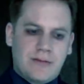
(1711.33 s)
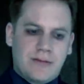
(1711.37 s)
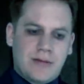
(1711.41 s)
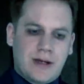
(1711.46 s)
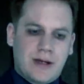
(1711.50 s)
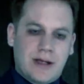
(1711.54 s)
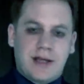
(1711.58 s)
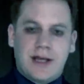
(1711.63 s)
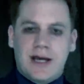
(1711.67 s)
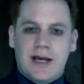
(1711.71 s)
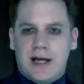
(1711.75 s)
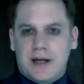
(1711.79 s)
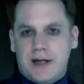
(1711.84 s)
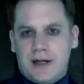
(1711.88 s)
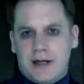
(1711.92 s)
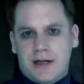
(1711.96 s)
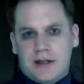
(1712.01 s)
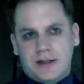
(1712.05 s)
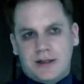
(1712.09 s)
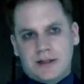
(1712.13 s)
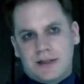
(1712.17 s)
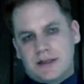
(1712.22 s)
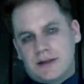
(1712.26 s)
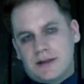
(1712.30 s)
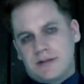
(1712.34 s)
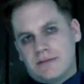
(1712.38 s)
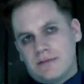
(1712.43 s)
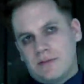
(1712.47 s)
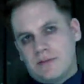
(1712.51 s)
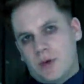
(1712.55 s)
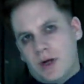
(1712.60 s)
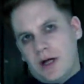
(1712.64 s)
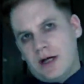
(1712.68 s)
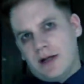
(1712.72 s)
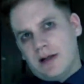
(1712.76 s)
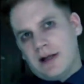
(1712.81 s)
And the Anarchs,
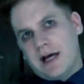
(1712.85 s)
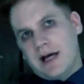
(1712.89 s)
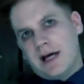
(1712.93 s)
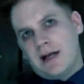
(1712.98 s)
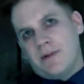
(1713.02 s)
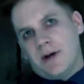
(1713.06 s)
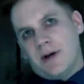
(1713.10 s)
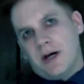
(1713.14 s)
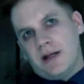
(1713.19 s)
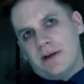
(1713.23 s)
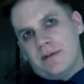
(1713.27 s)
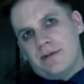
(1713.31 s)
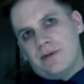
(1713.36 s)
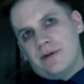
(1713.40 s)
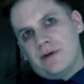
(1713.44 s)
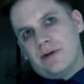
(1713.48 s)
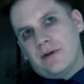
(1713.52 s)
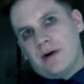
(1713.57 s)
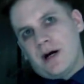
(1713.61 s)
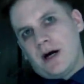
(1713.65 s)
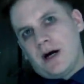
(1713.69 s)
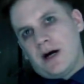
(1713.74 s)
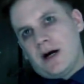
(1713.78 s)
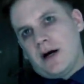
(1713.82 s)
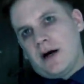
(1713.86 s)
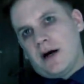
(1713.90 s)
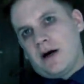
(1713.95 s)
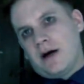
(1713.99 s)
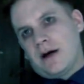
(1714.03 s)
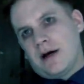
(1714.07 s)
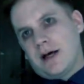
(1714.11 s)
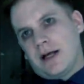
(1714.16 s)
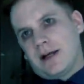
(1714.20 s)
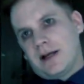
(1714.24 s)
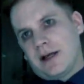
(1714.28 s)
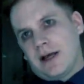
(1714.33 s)
while led by the Brujar
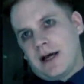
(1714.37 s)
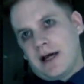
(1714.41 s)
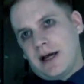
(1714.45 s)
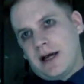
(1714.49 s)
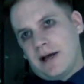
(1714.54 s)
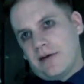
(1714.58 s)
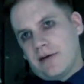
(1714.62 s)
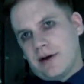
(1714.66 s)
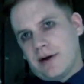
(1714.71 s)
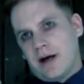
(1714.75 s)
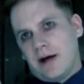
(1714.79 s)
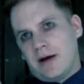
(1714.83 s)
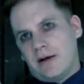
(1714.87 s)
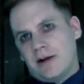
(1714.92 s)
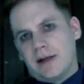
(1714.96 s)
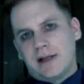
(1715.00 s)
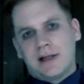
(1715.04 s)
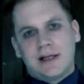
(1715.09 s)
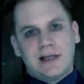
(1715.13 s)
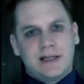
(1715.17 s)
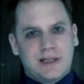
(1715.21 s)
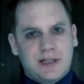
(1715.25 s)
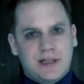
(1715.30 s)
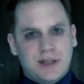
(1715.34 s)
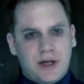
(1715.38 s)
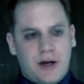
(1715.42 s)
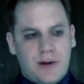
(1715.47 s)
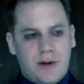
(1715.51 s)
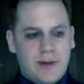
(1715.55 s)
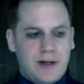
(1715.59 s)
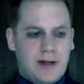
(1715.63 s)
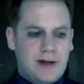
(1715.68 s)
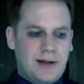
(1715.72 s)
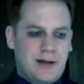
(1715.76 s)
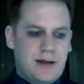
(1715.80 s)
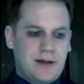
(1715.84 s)
and Gangrel, at least
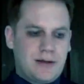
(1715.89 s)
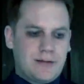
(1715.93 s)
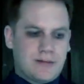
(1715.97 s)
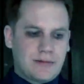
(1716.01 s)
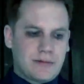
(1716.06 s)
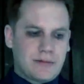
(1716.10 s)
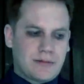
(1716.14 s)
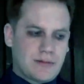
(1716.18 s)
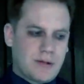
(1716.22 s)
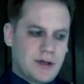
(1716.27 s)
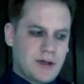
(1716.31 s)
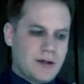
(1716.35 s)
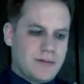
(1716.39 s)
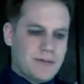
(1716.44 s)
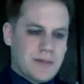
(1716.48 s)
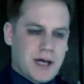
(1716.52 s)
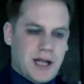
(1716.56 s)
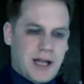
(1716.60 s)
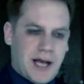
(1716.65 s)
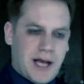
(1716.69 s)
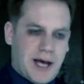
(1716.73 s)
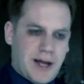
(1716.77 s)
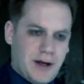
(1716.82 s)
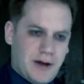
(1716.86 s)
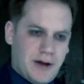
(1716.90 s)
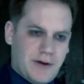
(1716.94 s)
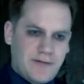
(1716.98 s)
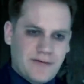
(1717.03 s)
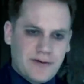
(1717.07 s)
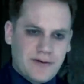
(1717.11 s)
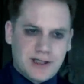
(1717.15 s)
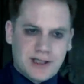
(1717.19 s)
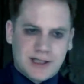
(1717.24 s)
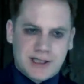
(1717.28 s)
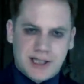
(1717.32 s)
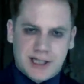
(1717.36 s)
nominally, many Anarch
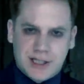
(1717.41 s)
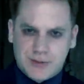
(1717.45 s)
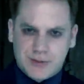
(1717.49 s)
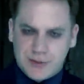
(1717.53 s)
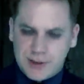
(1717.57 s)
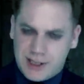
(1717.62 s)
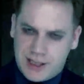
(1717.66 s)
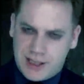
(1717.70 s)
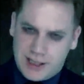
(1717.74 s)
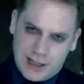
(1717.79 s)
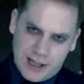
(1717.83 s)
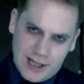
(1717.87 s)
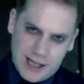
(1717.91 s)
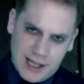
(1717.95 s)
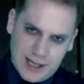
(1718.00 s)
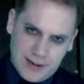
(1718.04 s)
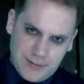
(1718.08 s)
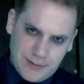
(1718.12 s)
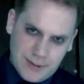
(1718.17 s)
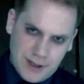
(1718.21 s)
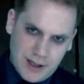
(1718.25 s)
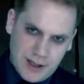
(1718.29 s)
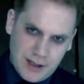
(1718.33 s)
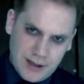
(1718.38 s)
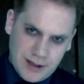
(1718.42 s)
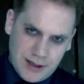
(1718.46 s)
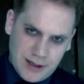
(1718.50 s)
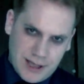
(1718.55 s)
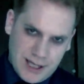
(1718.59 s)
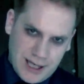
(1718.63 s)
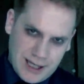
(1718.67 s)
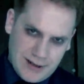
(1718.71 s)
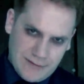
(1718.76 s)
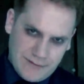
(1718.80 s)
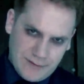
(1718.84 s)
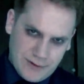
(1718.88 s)
free states would claim that they
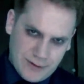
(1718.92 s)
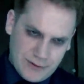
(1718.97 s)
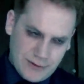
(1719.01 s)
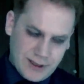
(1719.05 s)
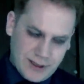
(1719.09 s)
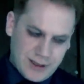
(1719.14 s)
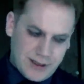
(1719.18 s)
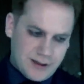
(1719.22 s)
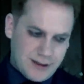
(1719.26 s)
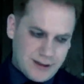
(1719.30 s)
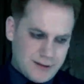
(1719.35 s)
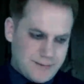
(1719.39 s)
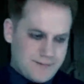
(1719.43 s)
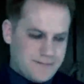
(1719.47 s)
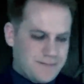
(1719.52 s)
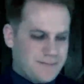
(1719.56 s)
have no leader,